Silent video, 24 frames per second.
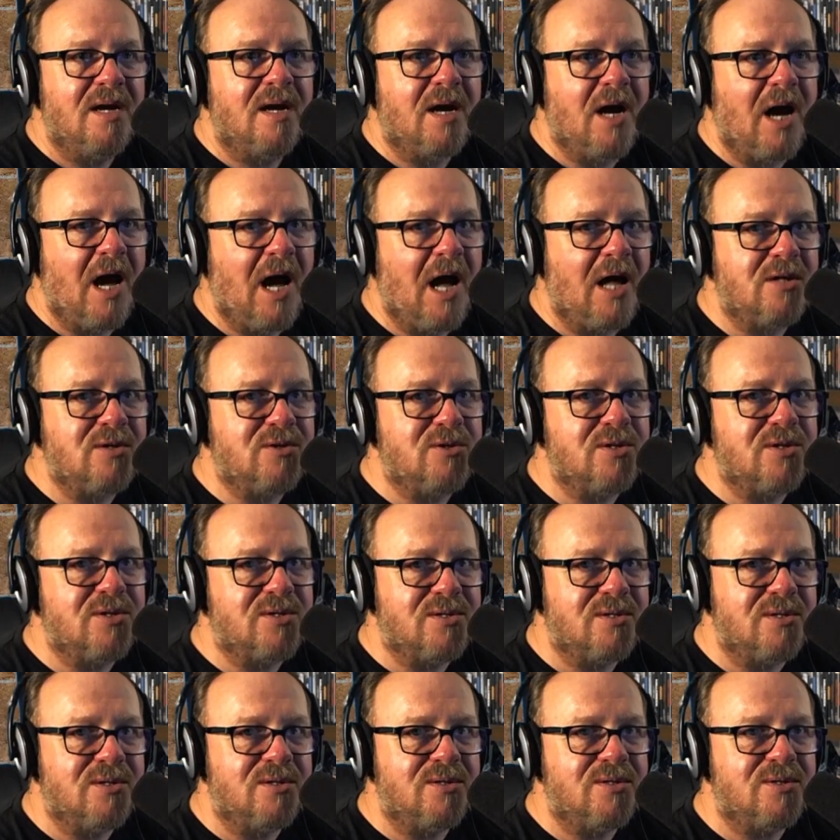
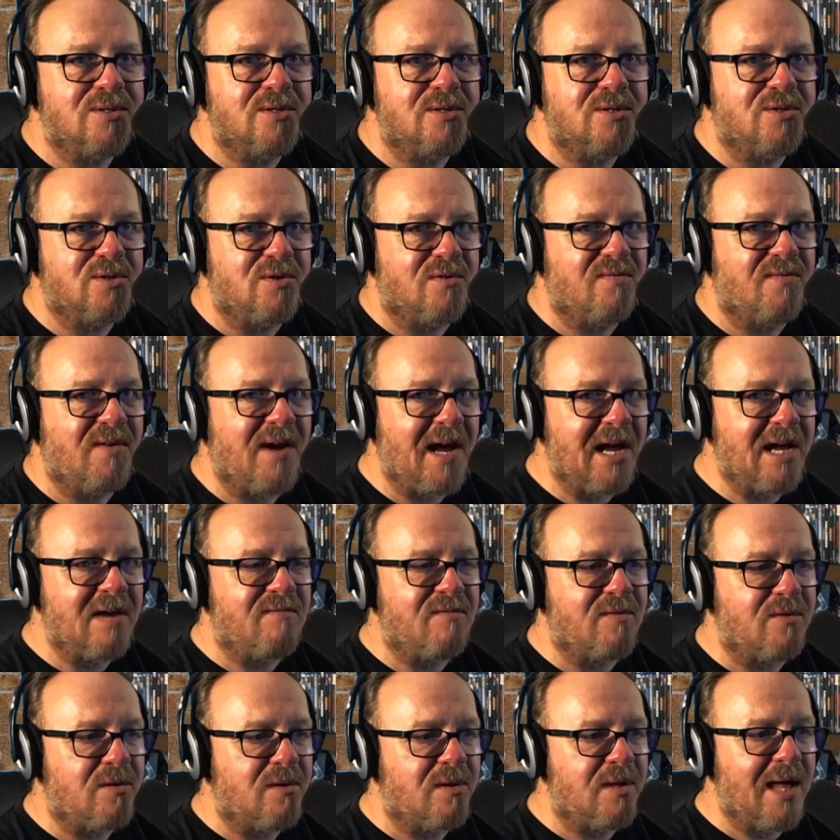consciousness
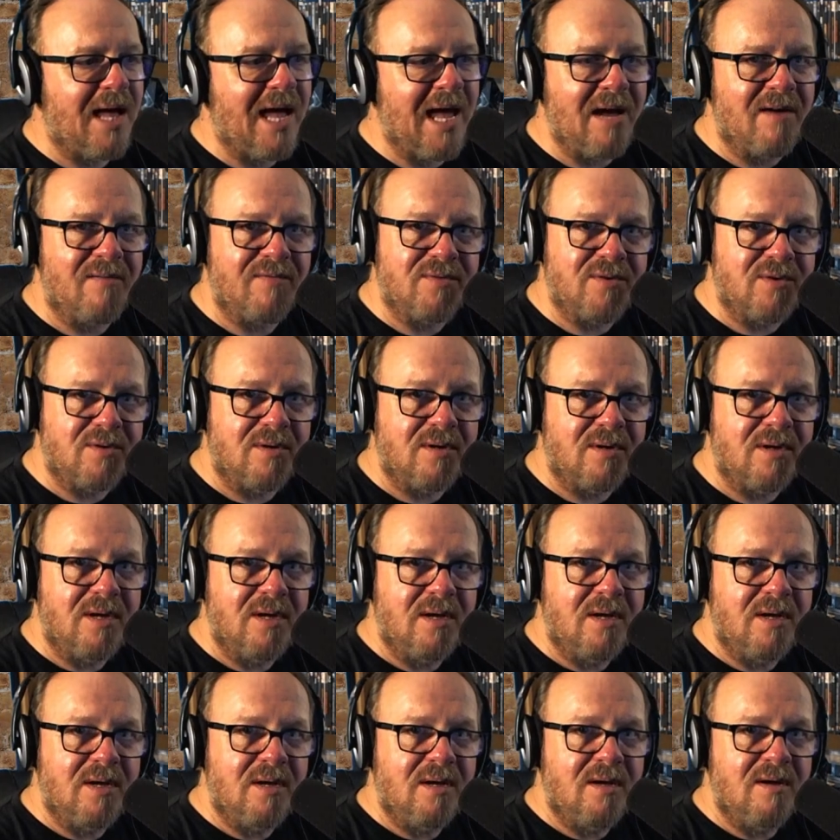survival after
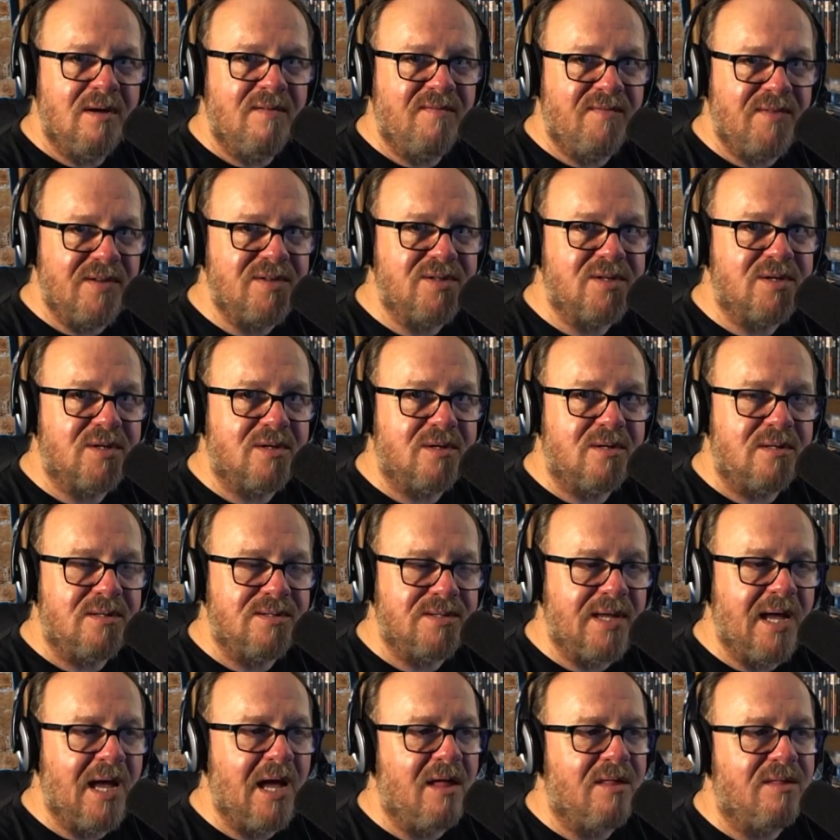physical
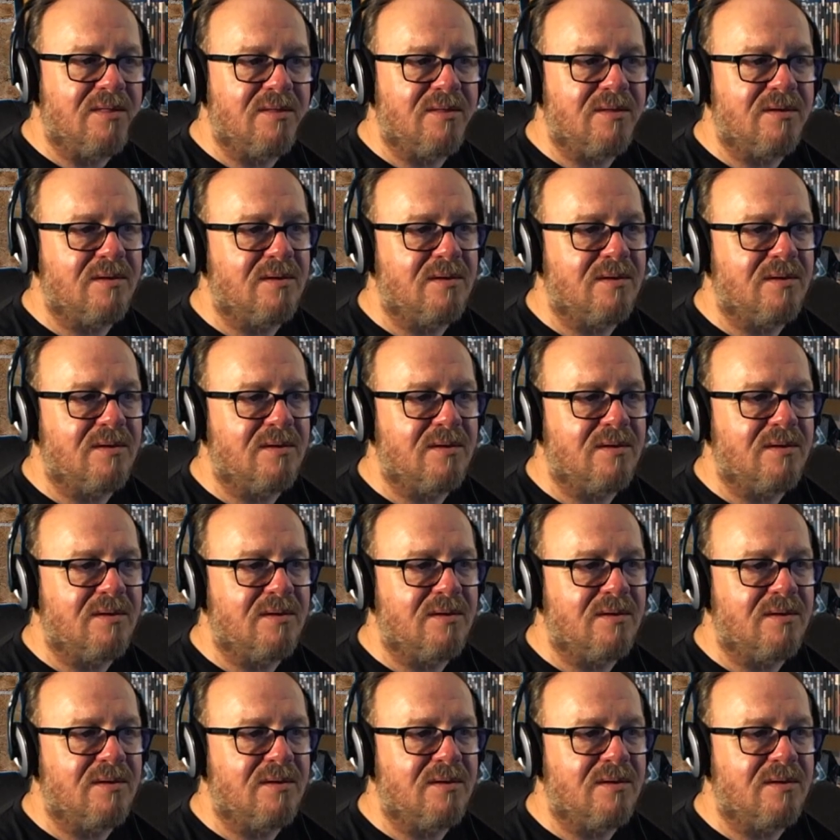death?